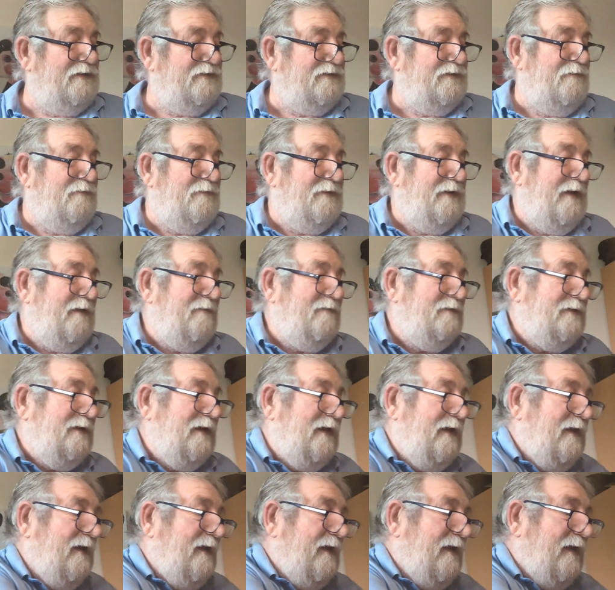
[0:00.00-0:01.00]
it sometimes.
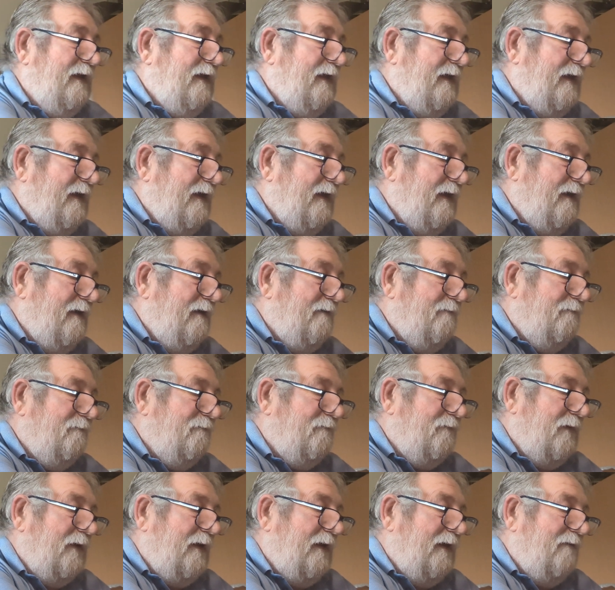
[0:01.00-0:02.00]

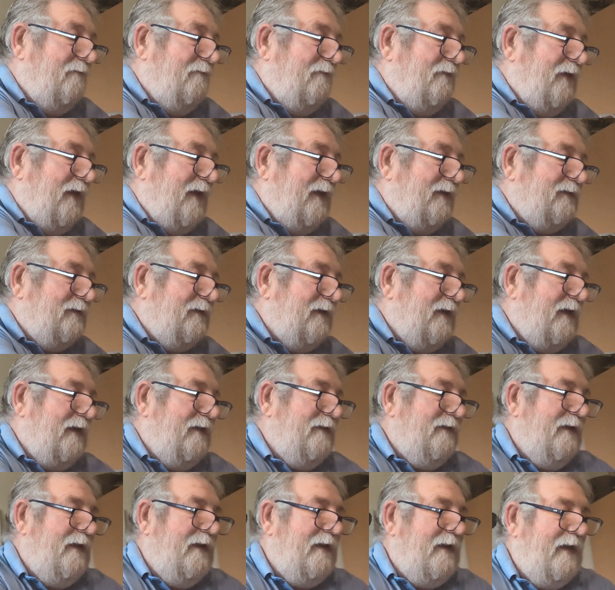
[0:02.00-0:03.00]
I'll have that,
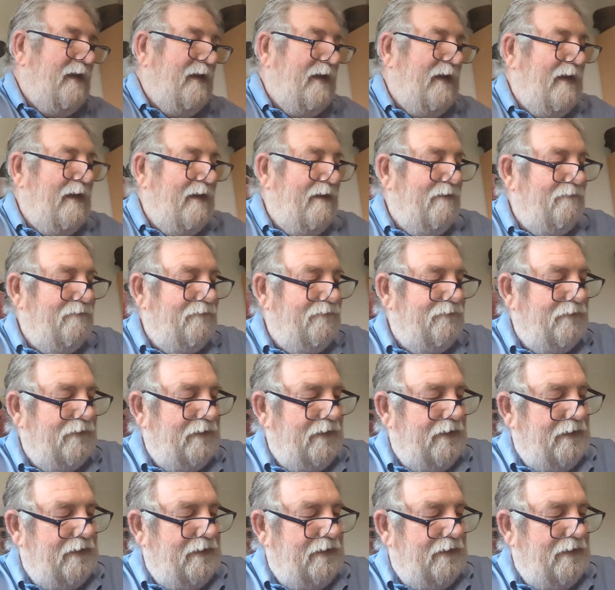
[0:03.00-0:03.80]
and then I have